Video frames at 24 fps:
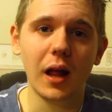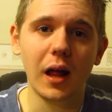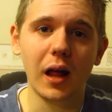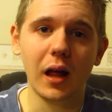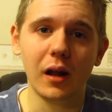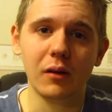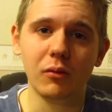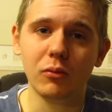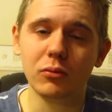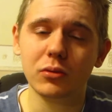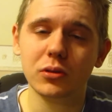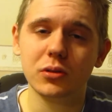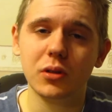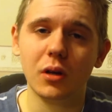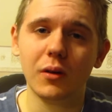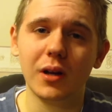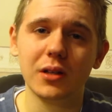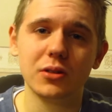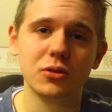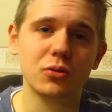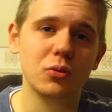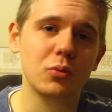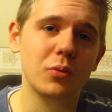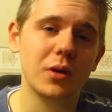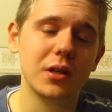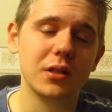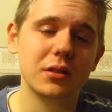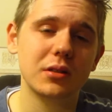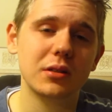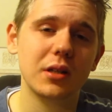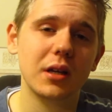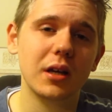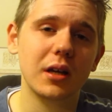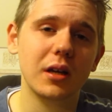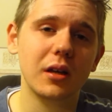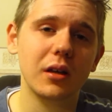And also, as I always
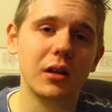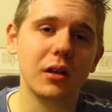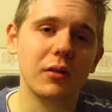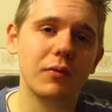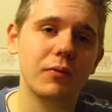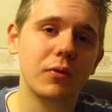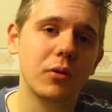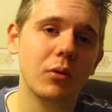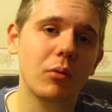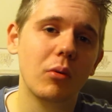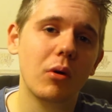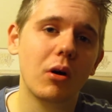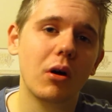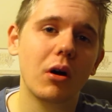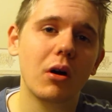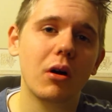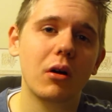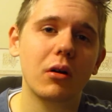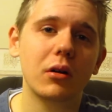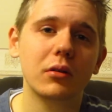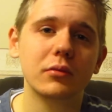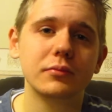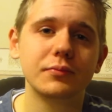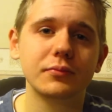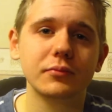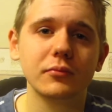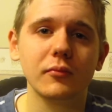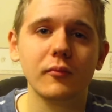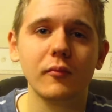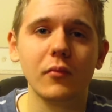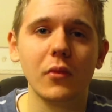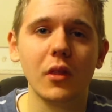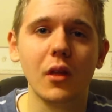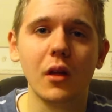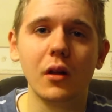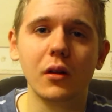say, if you are
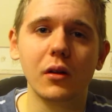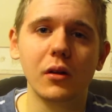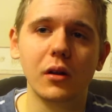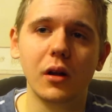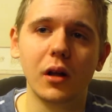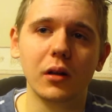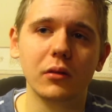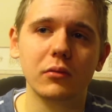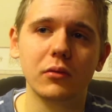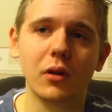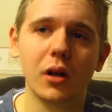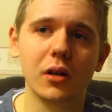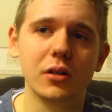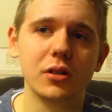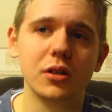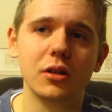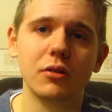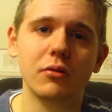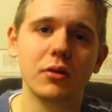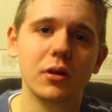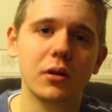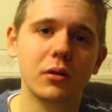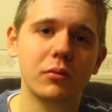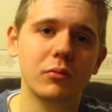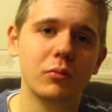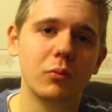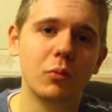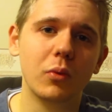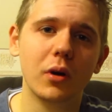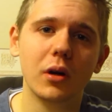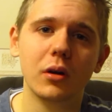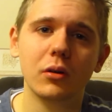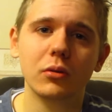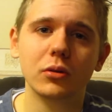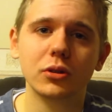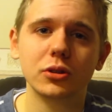like Nigerian,
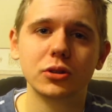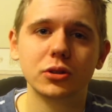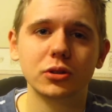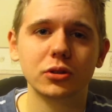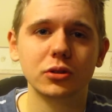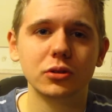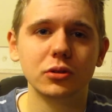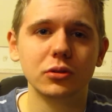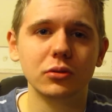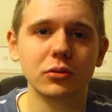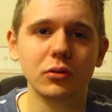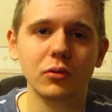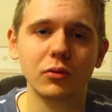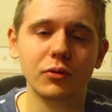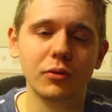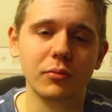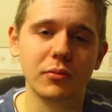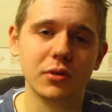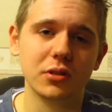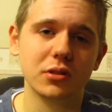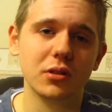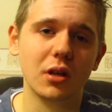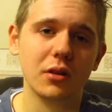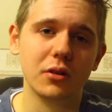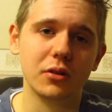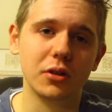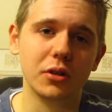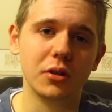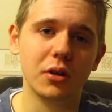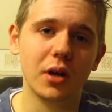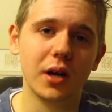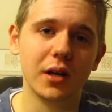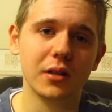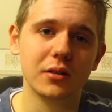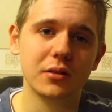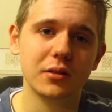Welsh, or from the southern
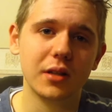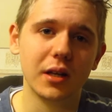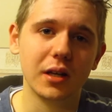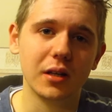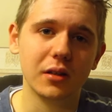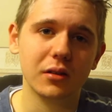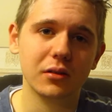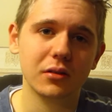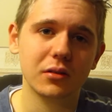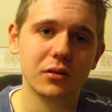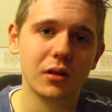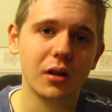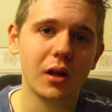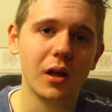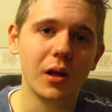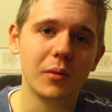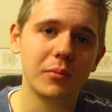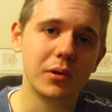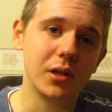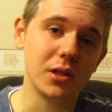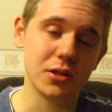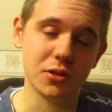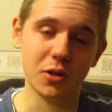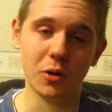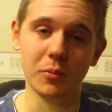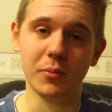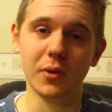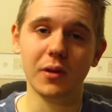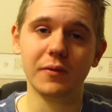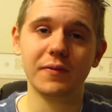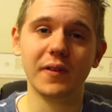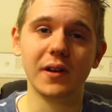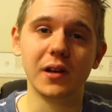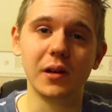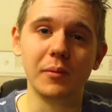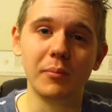United States, please don't be
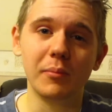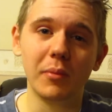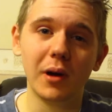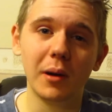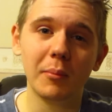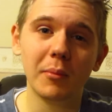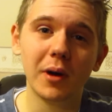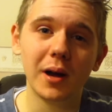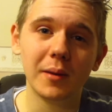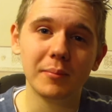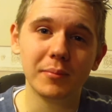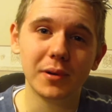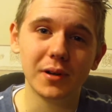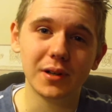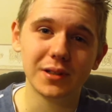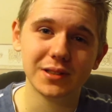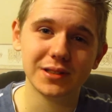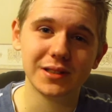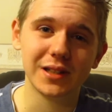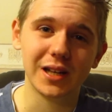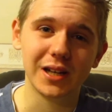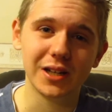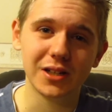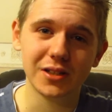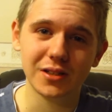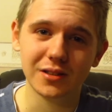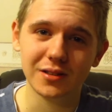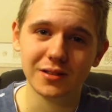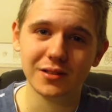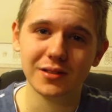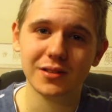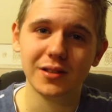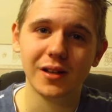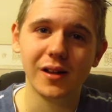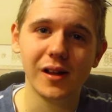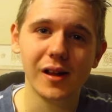offended by my
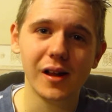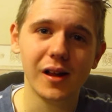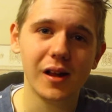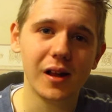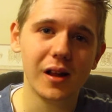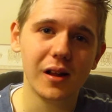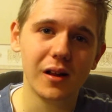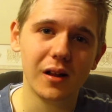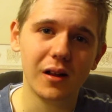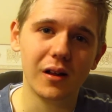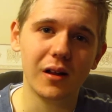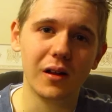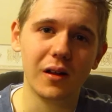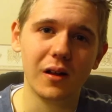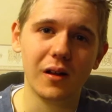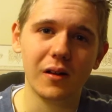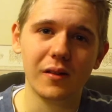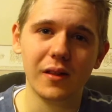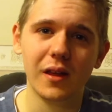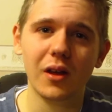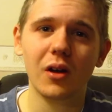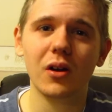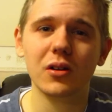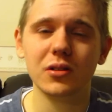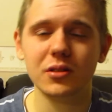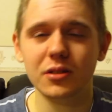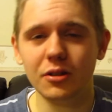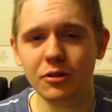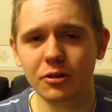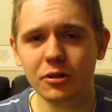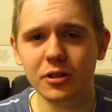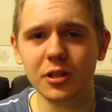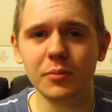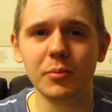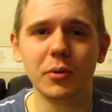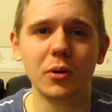impersonations. Uh, they are
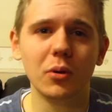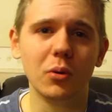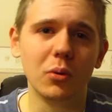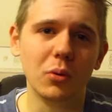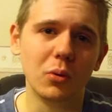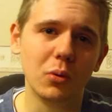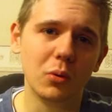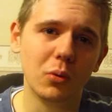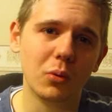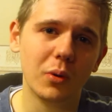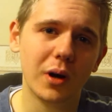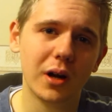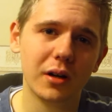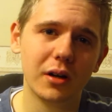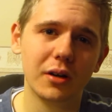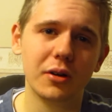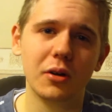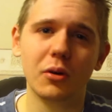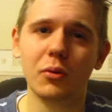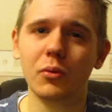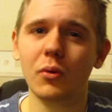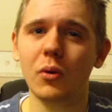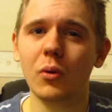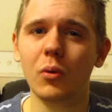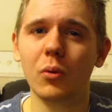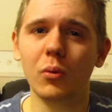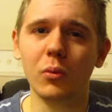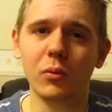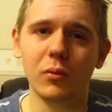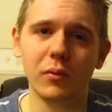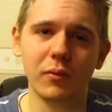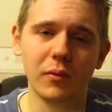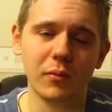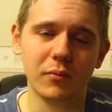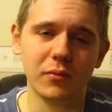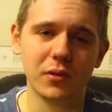stereotypical, and I know not all
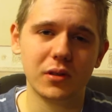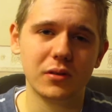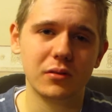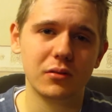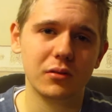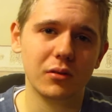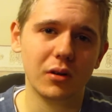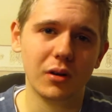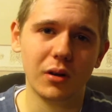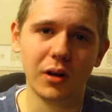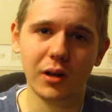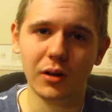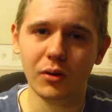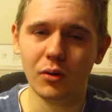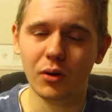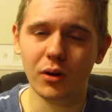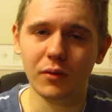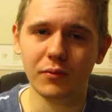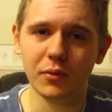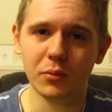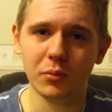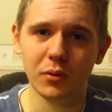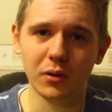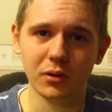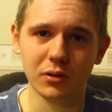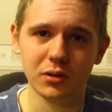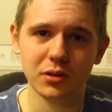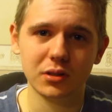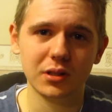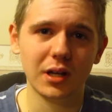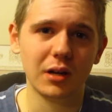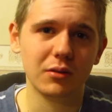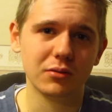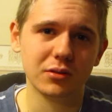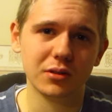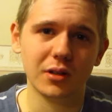of them, not everyone
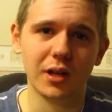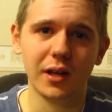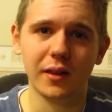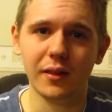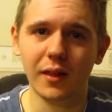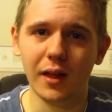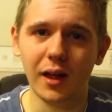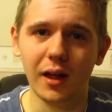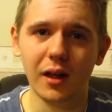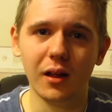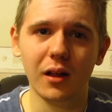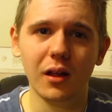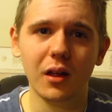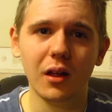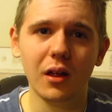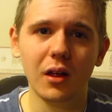sounds like that.